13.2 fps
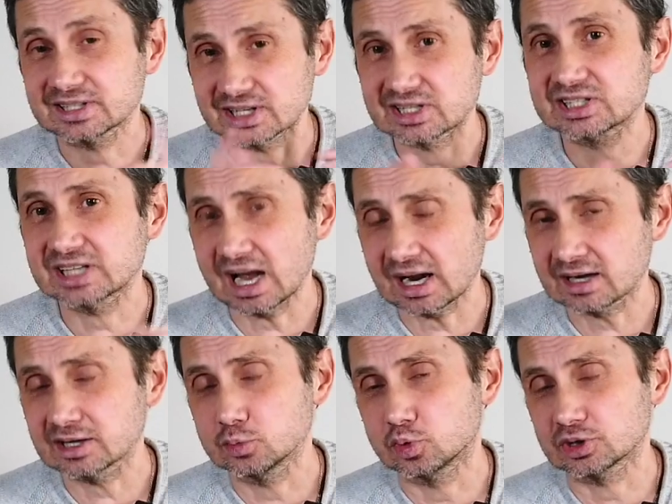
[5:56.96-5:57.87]
That's
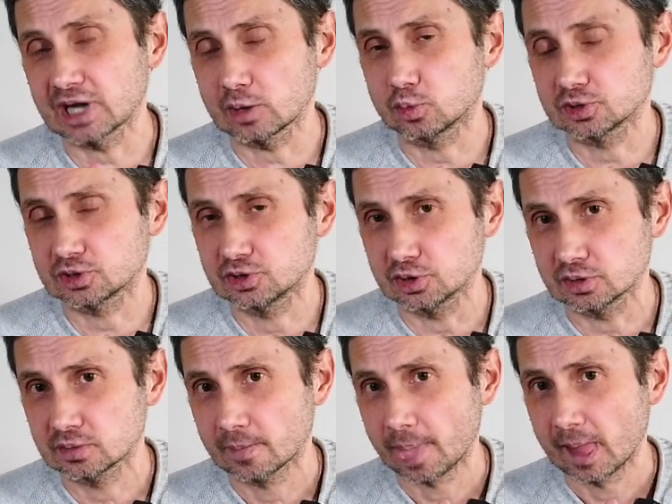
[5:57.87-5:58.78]
exactly what I would
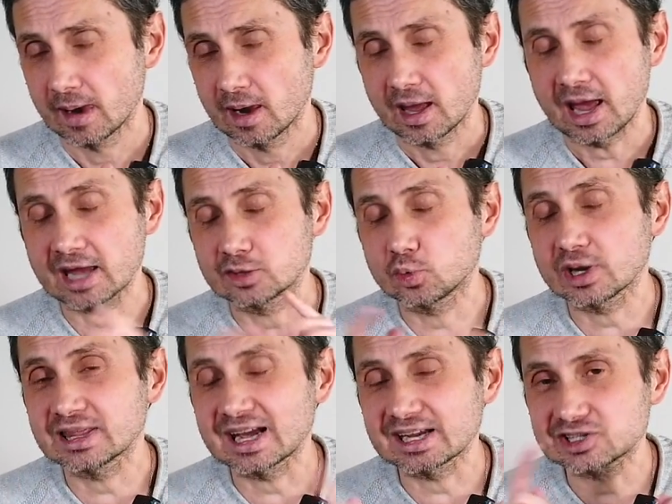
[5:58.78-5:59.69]
do. And
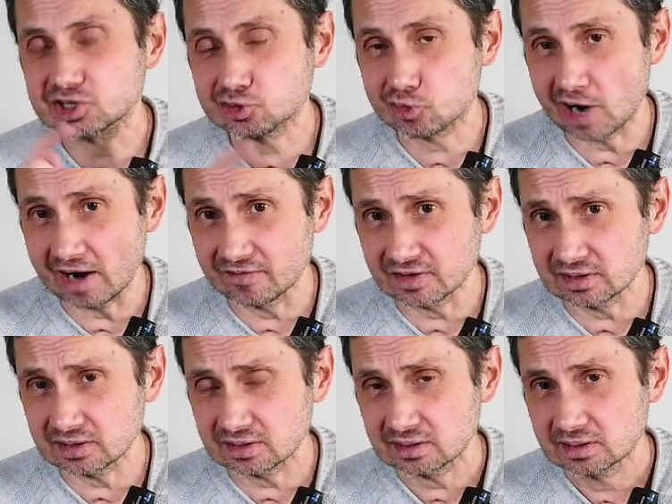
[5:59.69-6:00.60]
when I
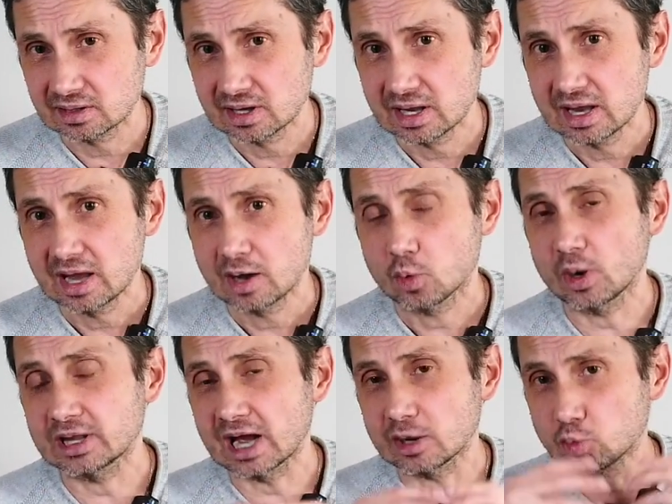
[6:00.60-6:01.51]
travel,
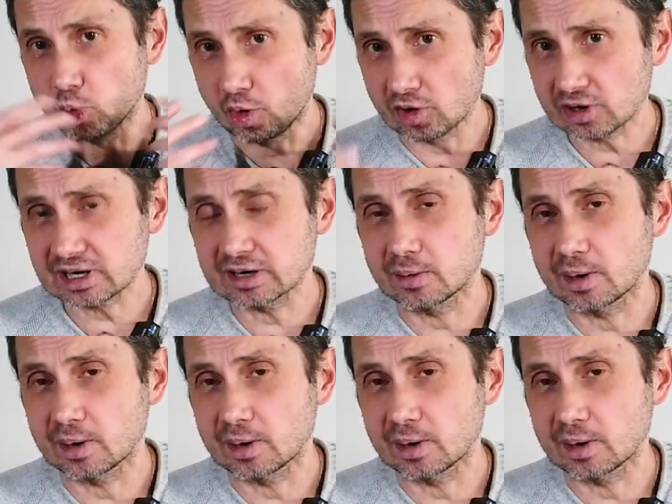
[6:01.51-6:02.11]
when I walk